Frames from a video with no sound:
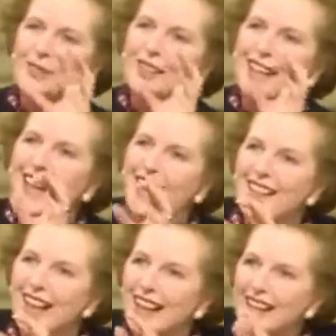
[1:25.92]
But it's
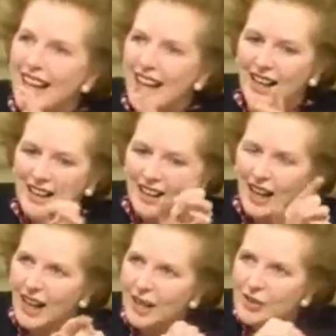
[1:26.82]
within an
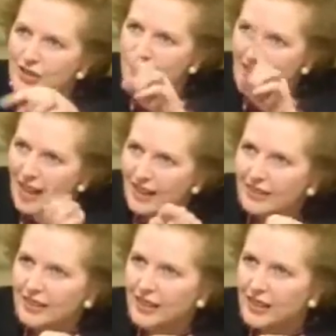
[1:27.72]
area
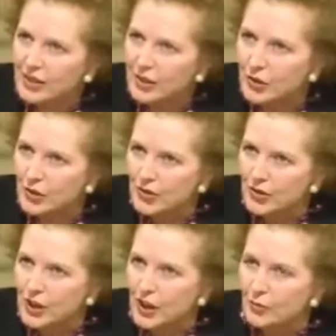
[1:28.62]
outside the
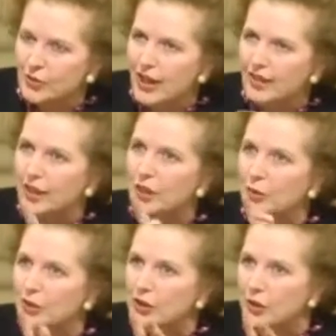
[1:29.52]
exclusion zone, which I
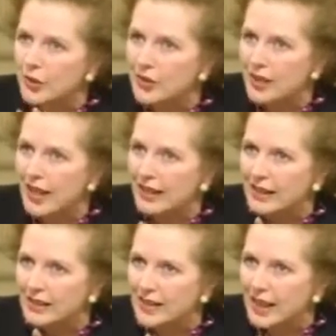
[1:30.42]
think what you are
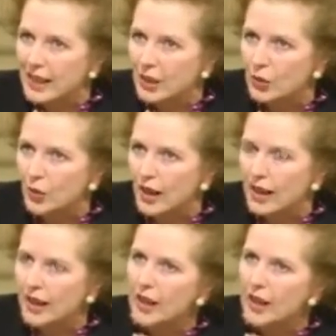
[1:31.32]
saying is sailing away.